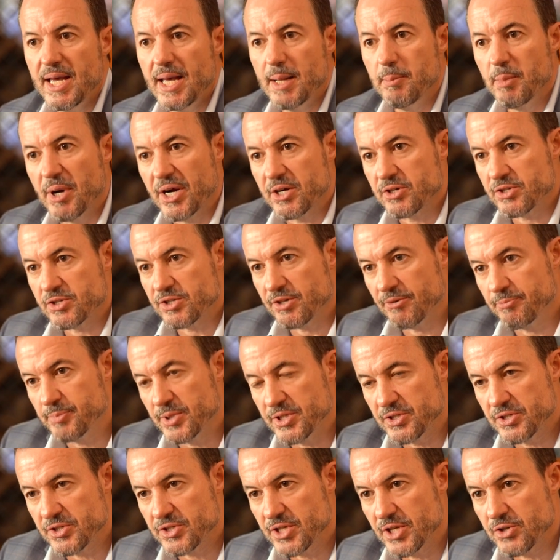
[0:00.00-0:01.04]
and Microsoft
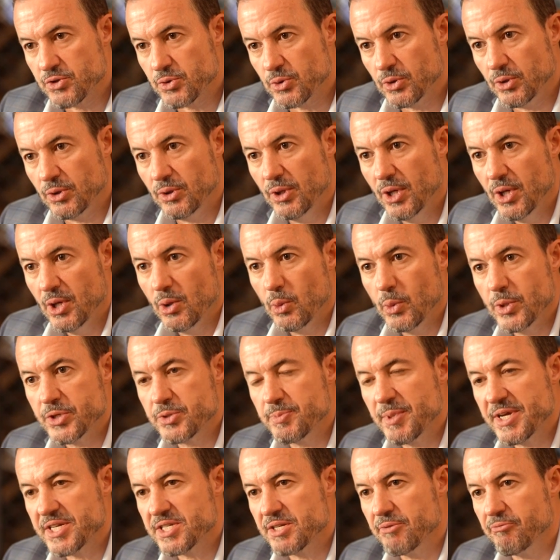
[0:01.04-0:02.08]
Business Central, which
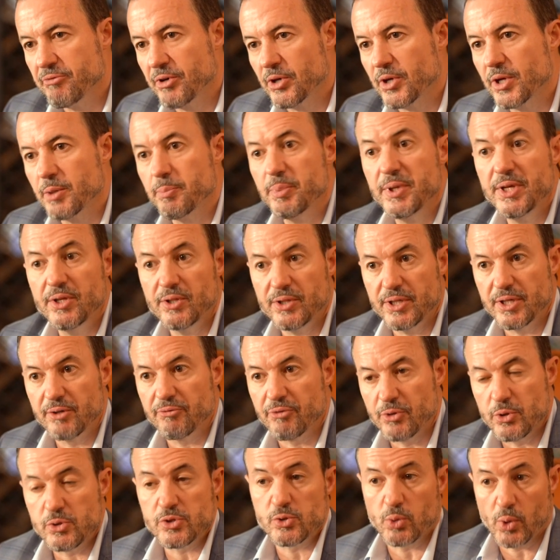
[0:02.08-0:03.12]
makes it very appealing
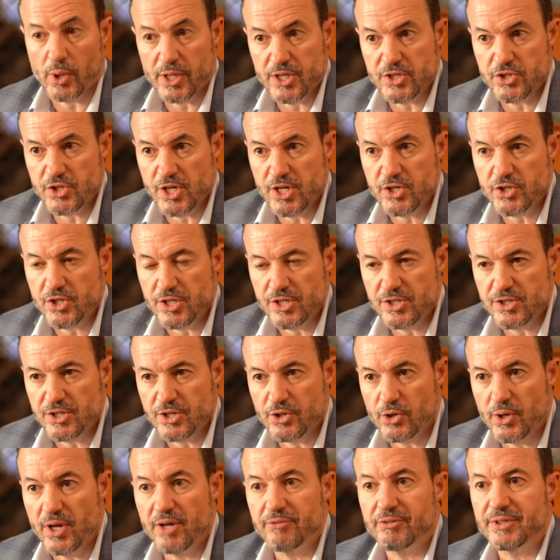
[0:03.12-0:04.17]
for those organizations that
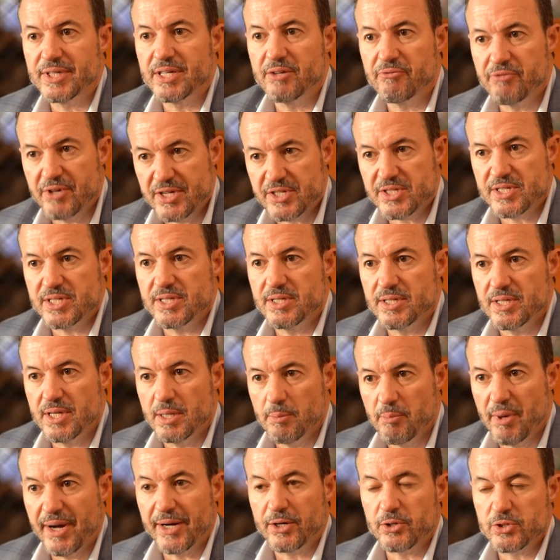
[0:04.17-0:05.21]
are heavily invested
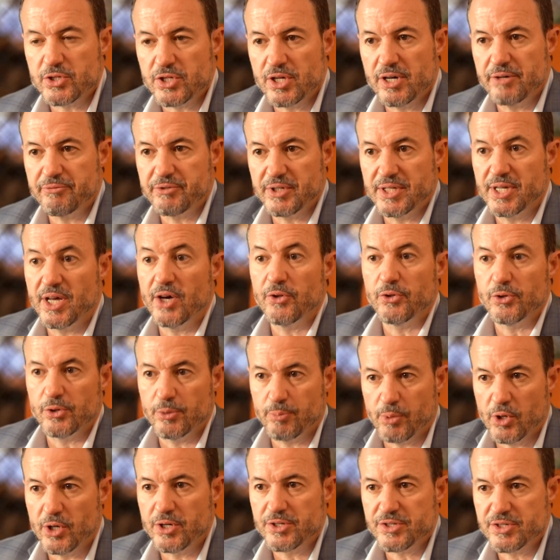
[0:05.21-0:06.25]
in Microsoft and other
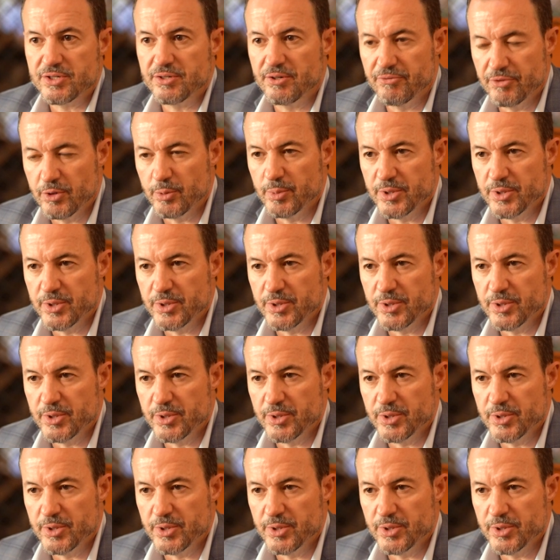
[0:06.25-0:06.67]
parts of their